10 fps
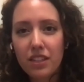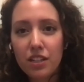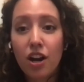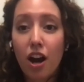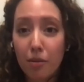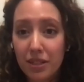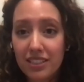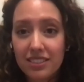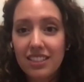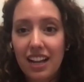
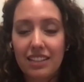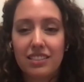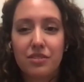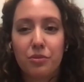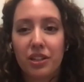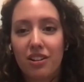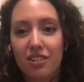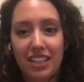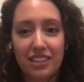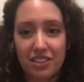common and we all
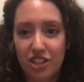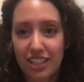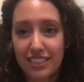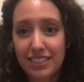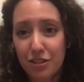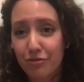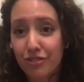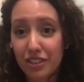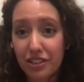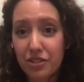get the chance hopefully